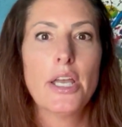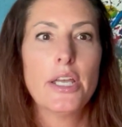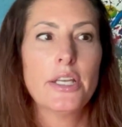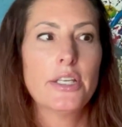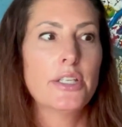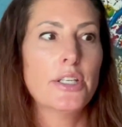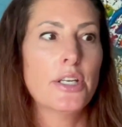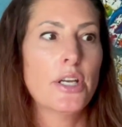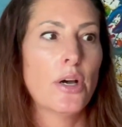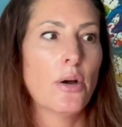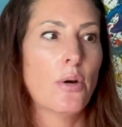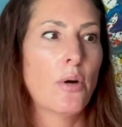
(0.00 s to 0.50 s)

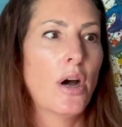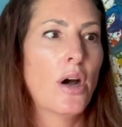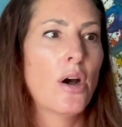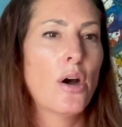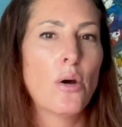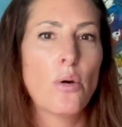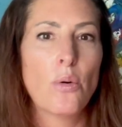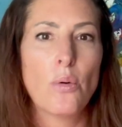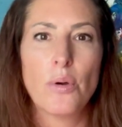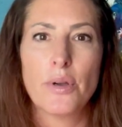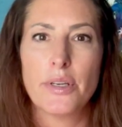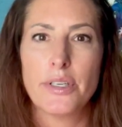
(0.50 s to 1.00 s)

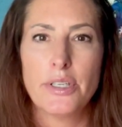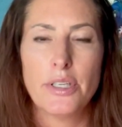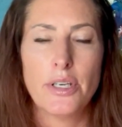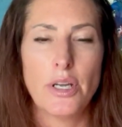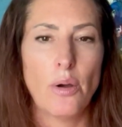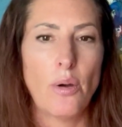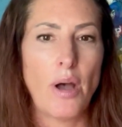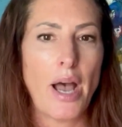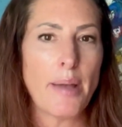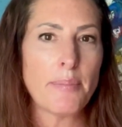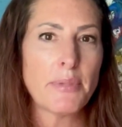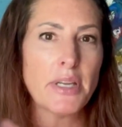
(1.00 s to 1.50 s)

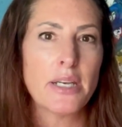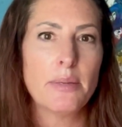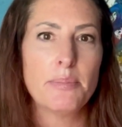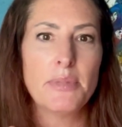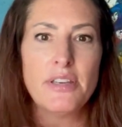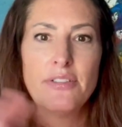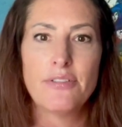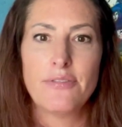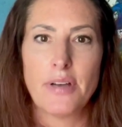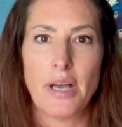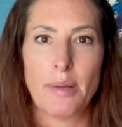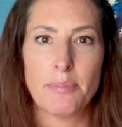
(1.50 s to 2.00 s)
I'm going to
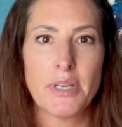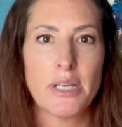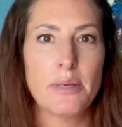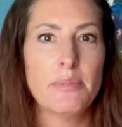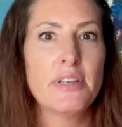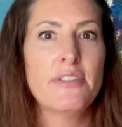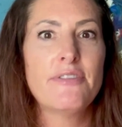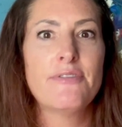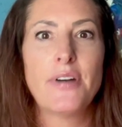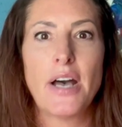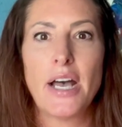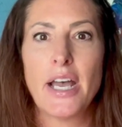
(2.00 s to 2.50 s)
be
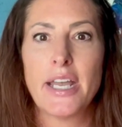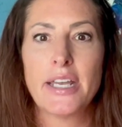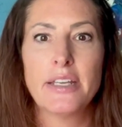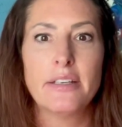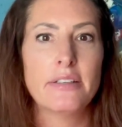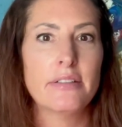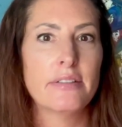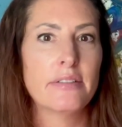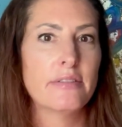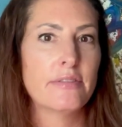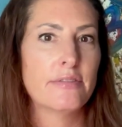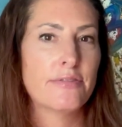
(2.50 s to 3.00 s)

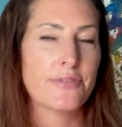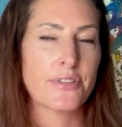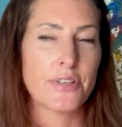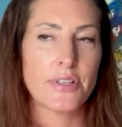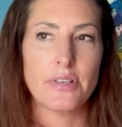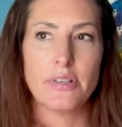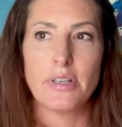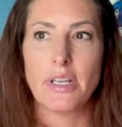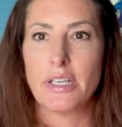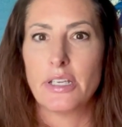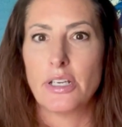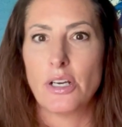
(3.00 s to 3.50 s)
fine
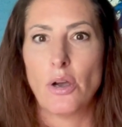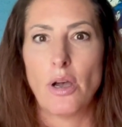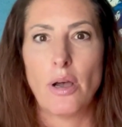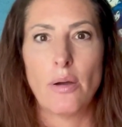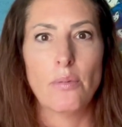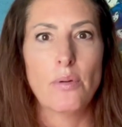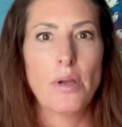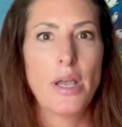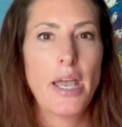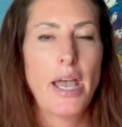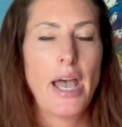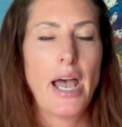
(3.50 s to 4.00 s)
for,
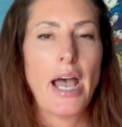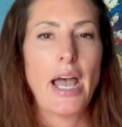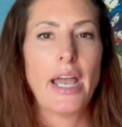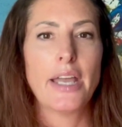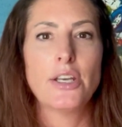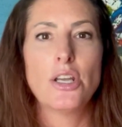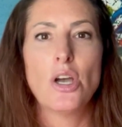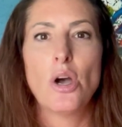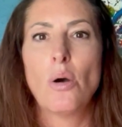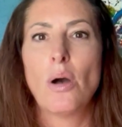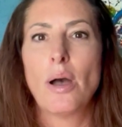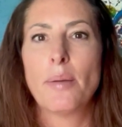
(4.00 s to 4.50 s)
I
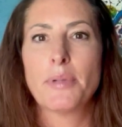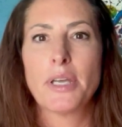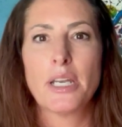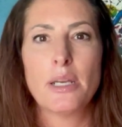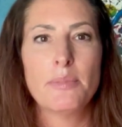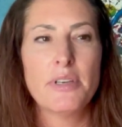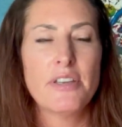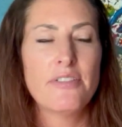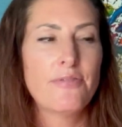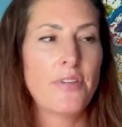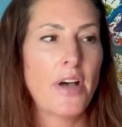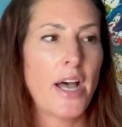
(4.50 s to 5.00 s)
know I'm going to
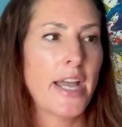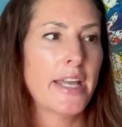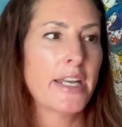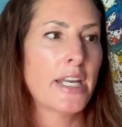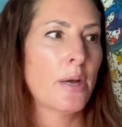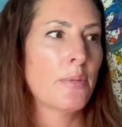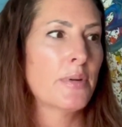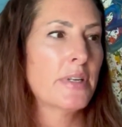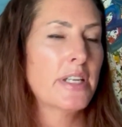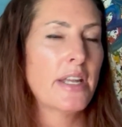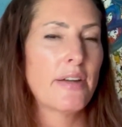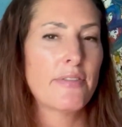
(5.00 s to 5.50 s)
be fine. I
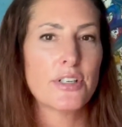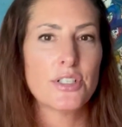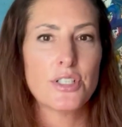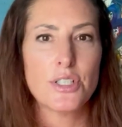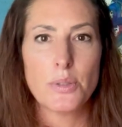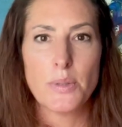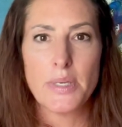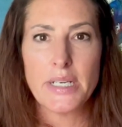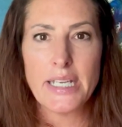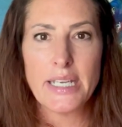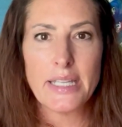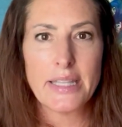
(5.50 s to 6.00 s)
would never
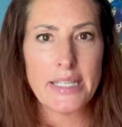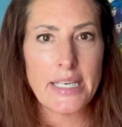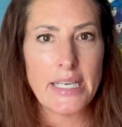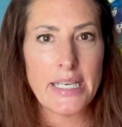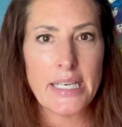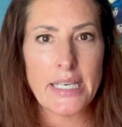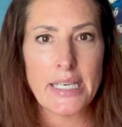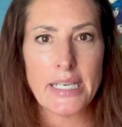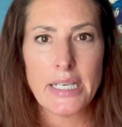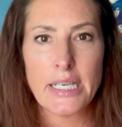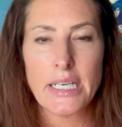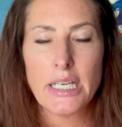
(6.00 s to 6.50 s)
do
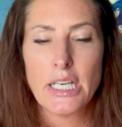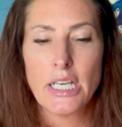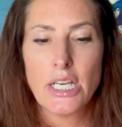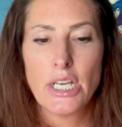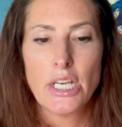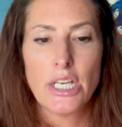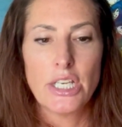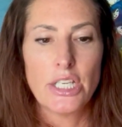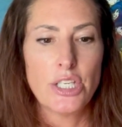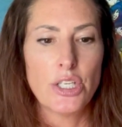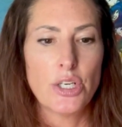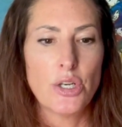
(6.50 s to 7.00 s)
anything,
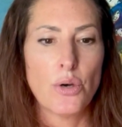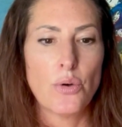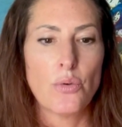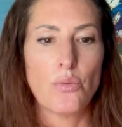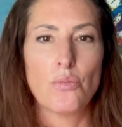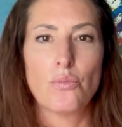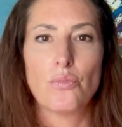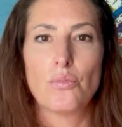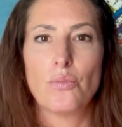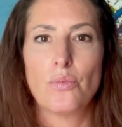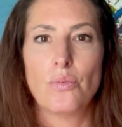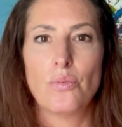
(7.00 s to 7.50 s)

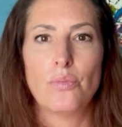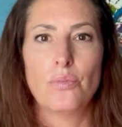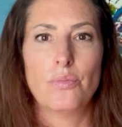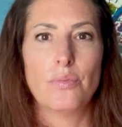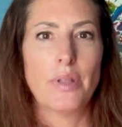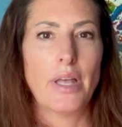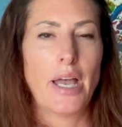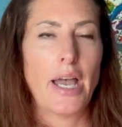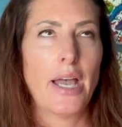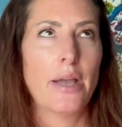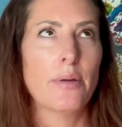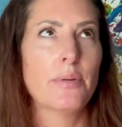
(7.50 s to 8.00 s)

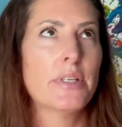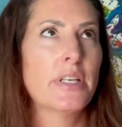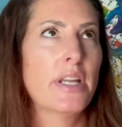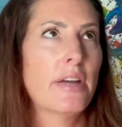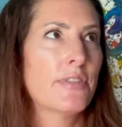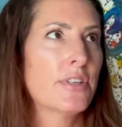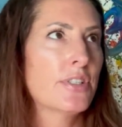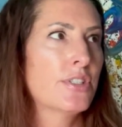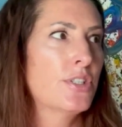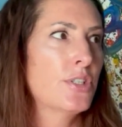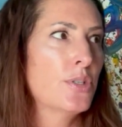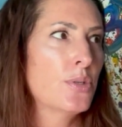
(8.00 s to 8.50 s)
I would
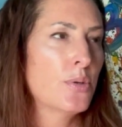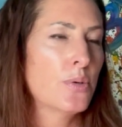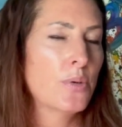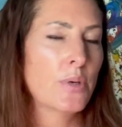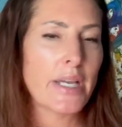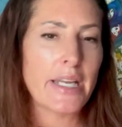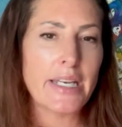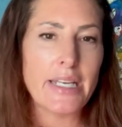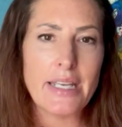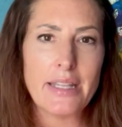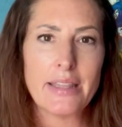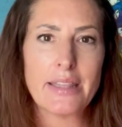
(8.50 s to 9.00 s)
never do
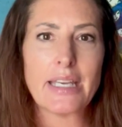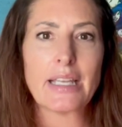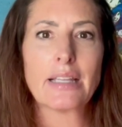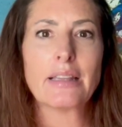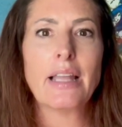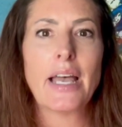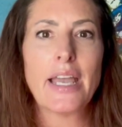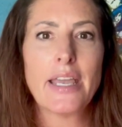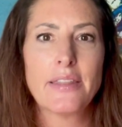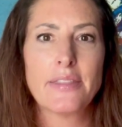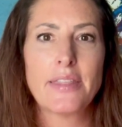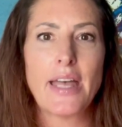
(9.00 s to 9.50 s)
anything
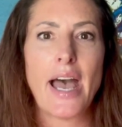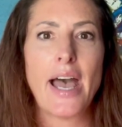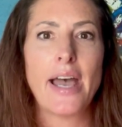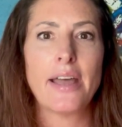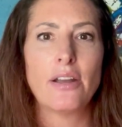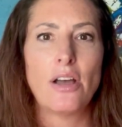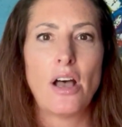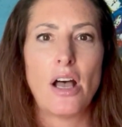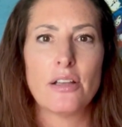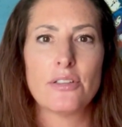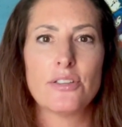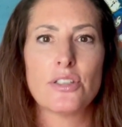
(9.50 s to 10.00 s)
like that
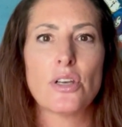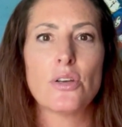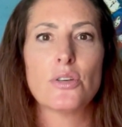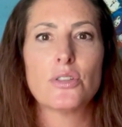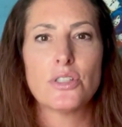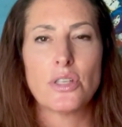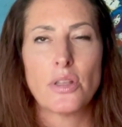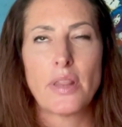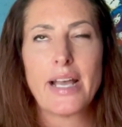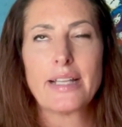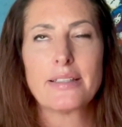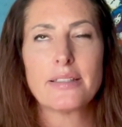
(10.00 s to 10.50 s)
also.
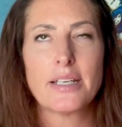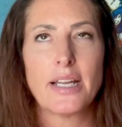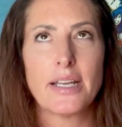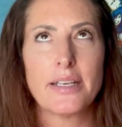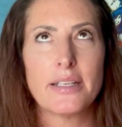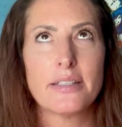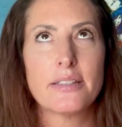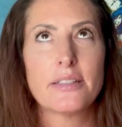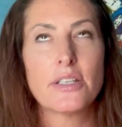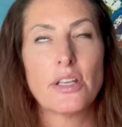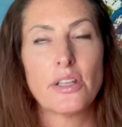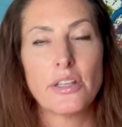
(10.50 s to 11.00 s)
So that's not
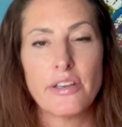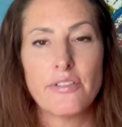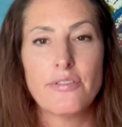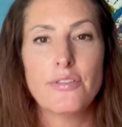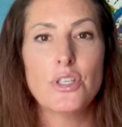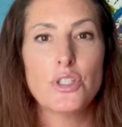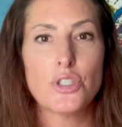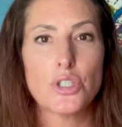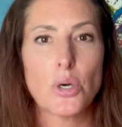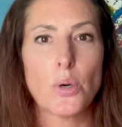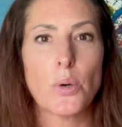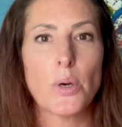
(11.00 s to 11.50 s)
necessarily
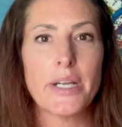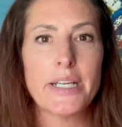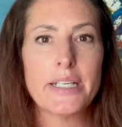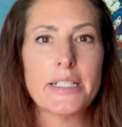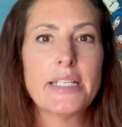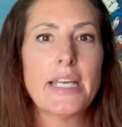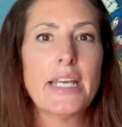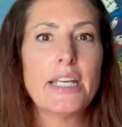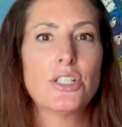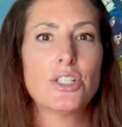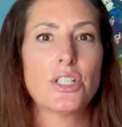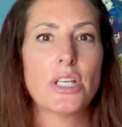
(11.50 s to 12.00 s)
future
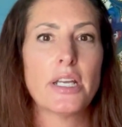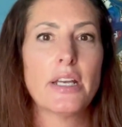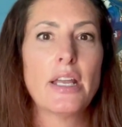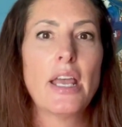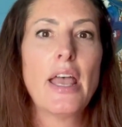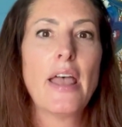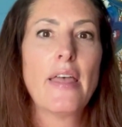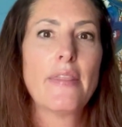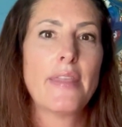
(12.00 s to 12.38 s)
orientation.